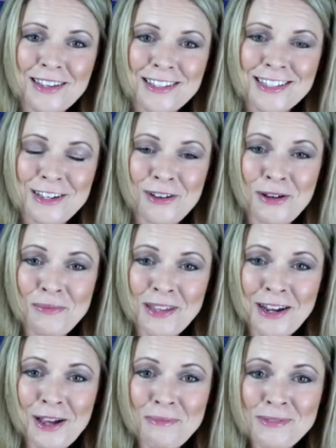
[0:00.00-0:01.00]
So I hope
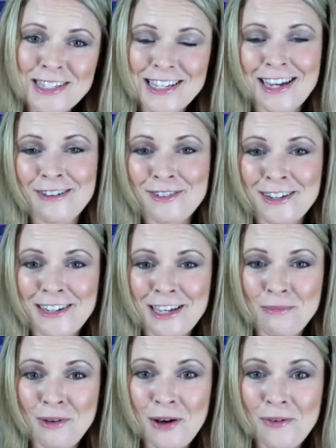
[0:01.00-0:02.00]
that helps, and we're gonna
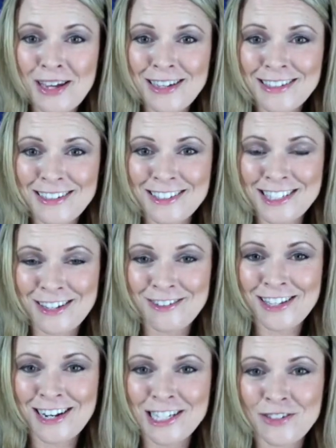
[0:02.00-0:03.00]
keep going. I'll see you
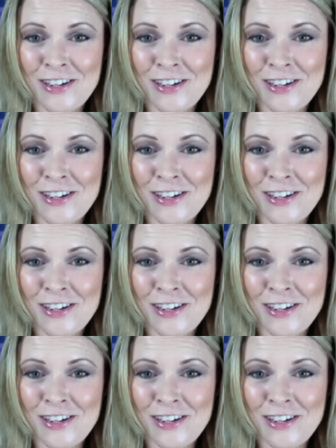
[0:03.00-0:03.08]
in the next